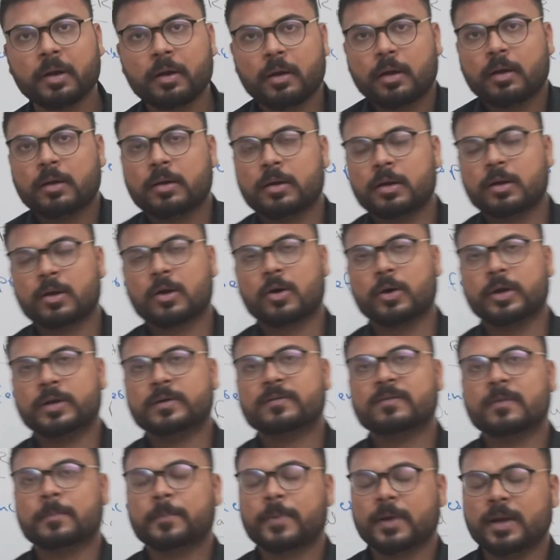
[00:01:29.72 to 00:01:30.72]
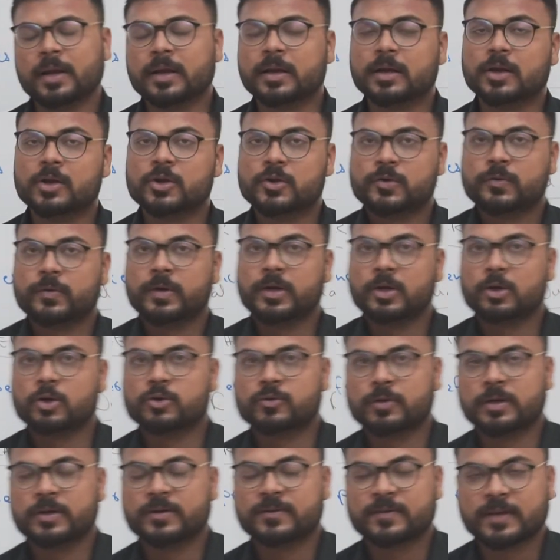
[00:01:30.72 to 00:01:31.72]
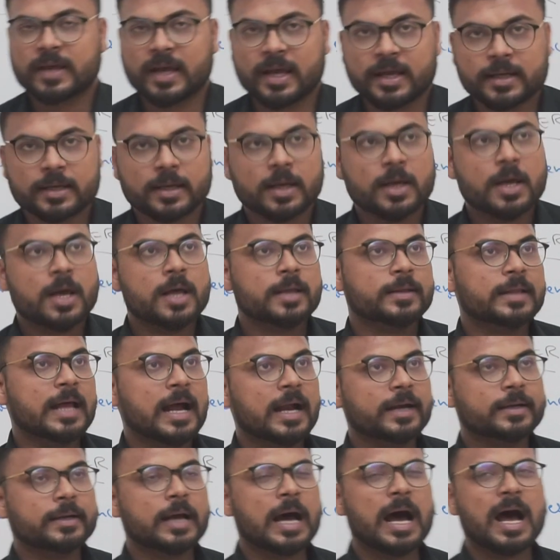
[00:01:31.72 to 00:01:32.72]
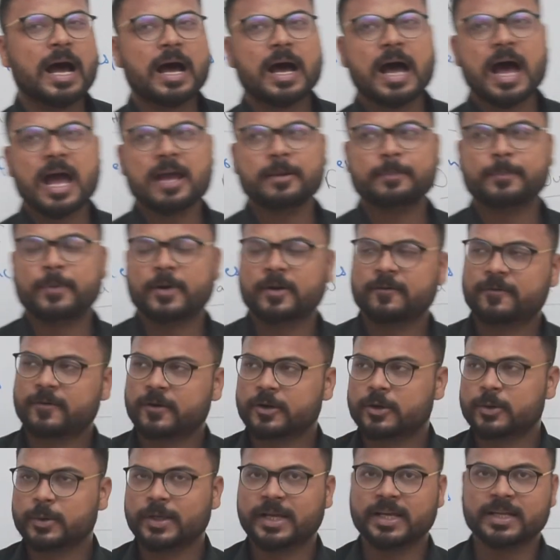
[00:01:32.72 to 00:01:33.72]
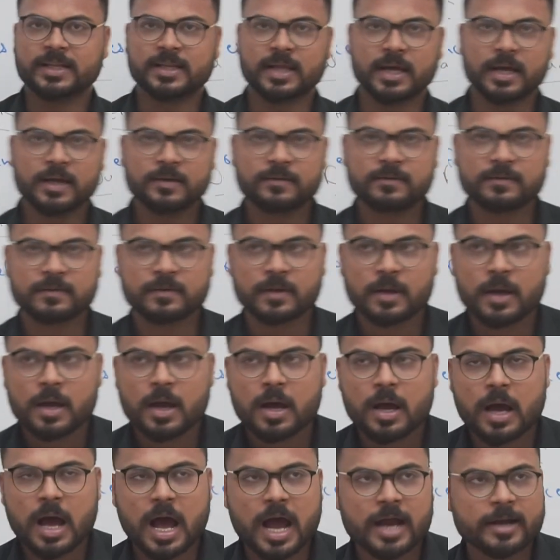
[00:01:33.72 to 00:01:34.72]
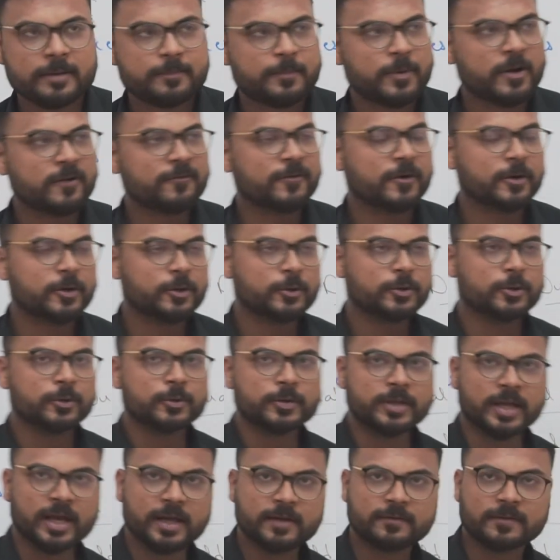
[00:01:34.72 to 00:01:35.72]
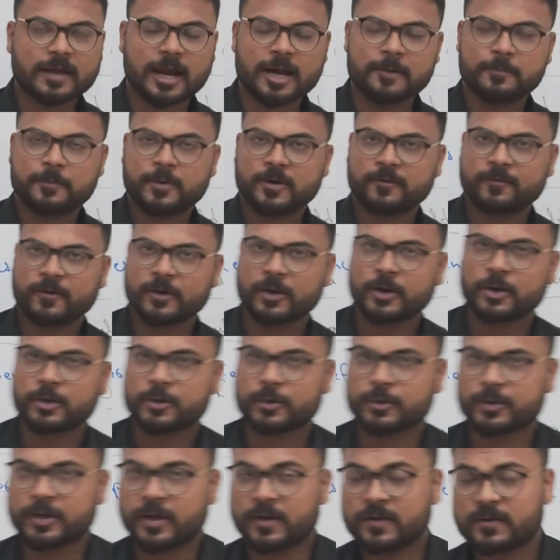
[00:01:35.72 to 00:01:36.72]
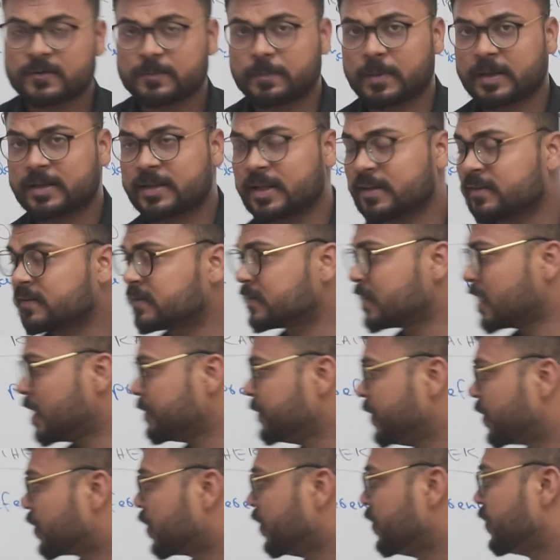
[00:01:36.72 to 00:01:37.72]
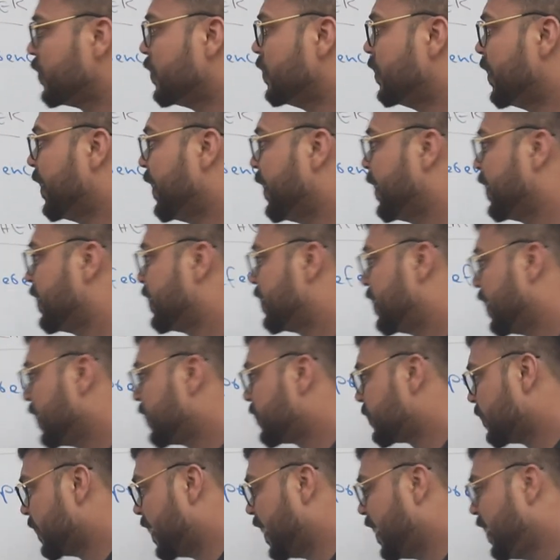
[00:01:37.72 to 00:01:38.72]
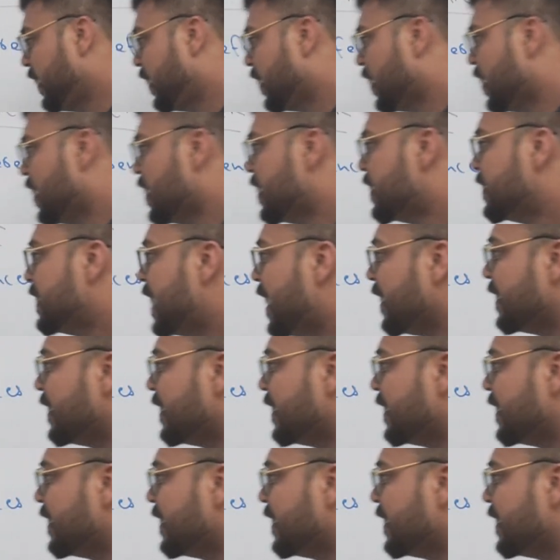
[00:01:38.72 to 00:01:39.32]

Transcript: You know, in simple English, we usually say that I, ah, I prefer to eat this. I prefer to do this, I prefer to do this, but this time you're going to learn it this way that